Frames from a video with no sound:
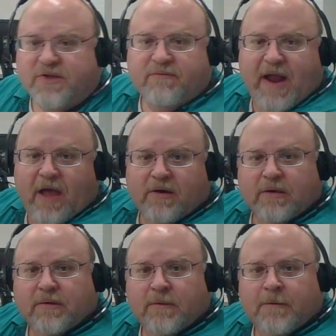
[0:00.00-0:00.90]
on the router.
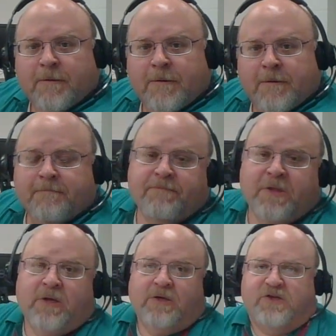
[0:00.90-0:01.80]

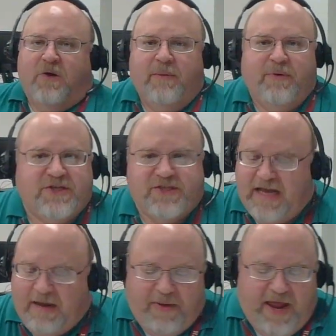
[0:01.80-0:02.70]
So I would just
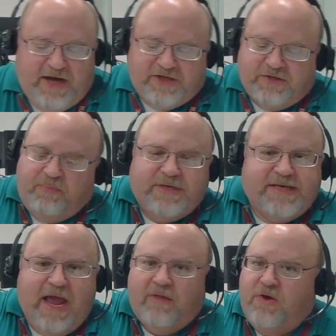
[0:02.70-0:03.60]
take a page and put
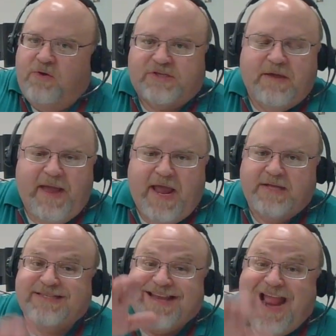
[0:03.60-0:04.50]
down those
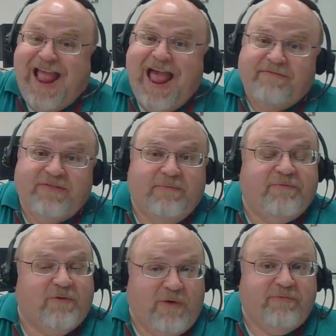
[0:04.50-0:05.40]
commands that I have them
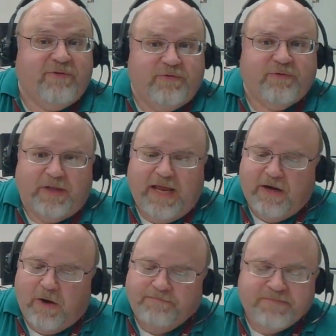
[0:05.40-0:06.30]
for reference for
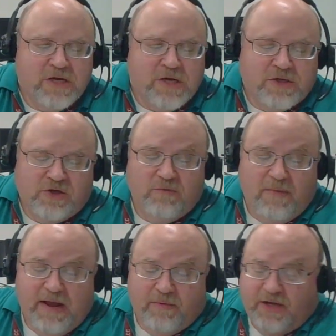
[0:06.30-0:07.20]
later. You
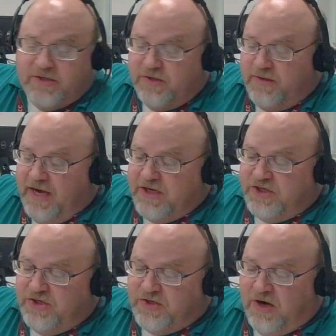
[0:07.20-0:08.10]
might want to do that
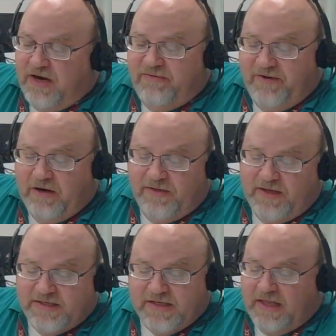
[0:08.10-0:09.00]
as you start configuring
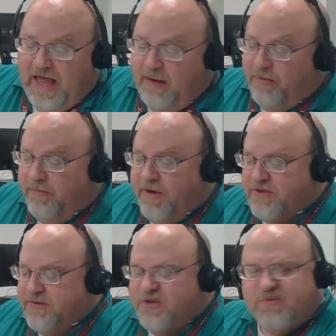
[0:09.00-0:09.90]
things in the lab room.
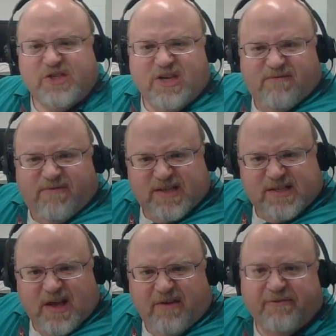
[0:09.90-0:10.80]
Here's some switch config
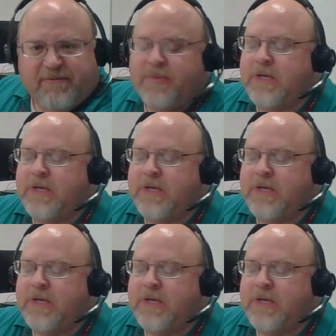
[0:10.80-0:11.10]
stuff.